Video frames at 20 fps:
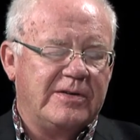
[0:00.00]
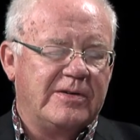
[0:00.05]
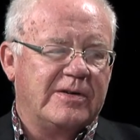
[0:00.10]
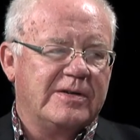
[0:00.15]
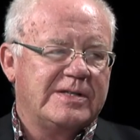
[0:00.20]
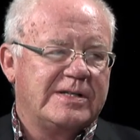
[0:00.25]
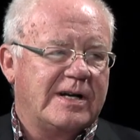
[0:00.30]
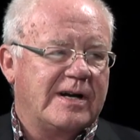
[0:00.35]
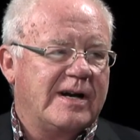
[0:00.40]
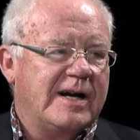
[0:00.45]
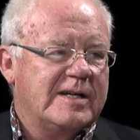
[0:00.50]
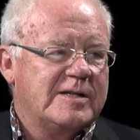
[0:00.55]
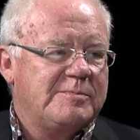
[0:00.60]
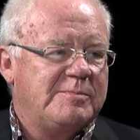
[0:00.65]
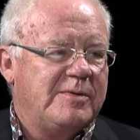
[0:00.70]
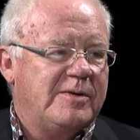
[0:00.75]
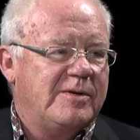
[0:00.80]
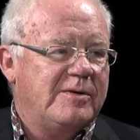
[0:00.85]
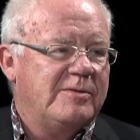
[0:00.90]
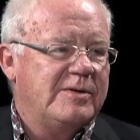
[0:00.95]
the North Star
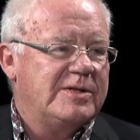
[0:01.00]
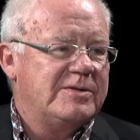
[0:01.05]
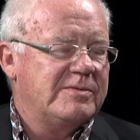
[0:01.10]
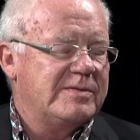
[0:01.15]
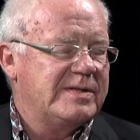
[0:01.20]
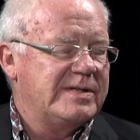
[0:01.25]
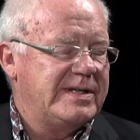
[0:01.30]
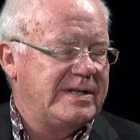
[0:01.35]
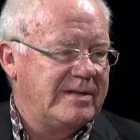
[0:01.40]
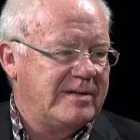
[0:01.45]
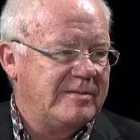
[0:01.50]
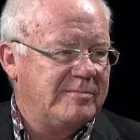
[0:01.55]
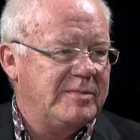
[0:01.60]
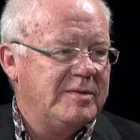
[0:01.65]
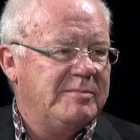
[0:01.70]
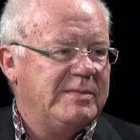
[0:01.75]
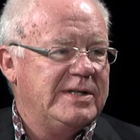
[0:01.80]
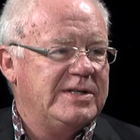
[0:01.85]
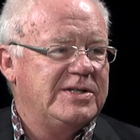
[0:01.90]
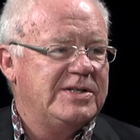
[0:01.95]
Expo, which was here in
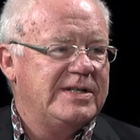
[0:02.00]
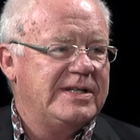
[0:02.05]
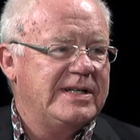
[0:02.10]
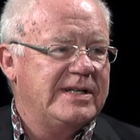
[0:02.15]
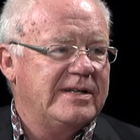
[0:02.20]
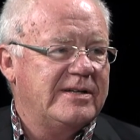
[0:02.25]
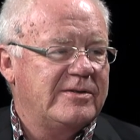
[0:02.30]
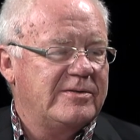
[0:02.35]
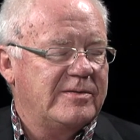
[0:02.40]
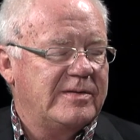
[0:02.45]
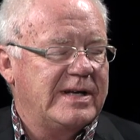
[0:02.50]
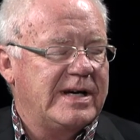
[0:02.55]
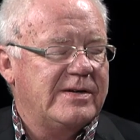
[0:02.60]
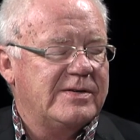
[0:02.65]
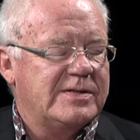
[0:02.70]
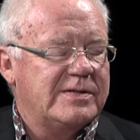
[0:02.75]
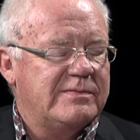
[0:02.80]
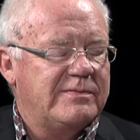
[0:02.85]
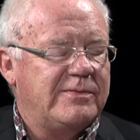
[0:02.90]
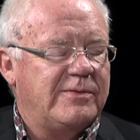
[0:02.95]
Bemidji in two
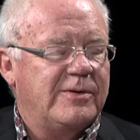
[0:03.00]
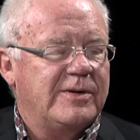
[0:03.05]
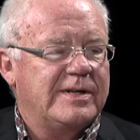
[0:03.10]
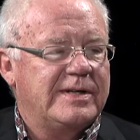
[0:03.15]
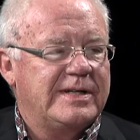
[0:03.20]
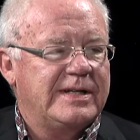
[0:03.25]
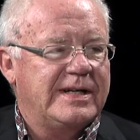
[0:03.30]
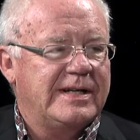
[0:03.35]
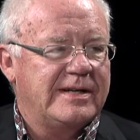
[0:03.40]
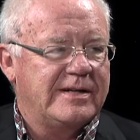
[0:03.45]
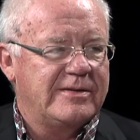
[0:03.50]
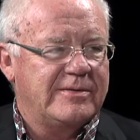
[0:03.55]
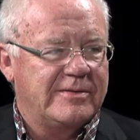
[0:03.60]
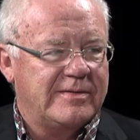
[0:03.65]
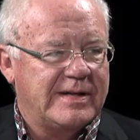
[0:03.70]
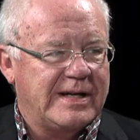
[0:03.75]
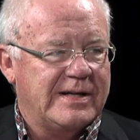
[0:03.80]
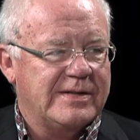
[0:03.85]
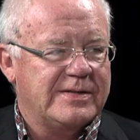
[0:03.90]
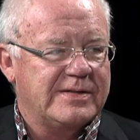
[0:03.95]
thousand fourteen and two
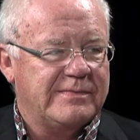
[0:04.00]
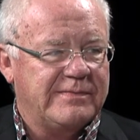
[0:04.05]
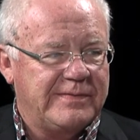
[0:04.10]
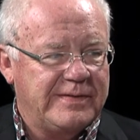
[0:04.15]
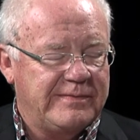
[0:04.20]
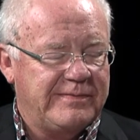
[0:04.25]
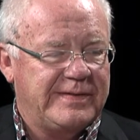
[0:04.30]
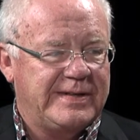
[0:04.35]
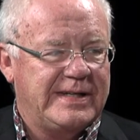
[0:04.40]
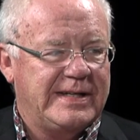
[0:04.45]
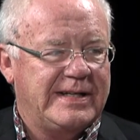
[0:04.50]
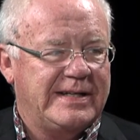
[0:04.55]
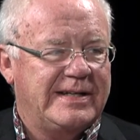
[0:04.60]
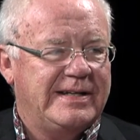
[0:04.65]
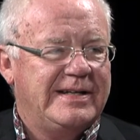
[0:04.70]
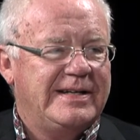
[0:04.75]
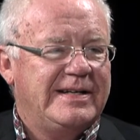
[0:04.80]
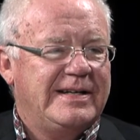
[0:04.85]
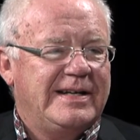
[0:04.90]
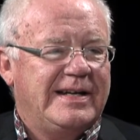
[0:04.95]
thousand fifteen.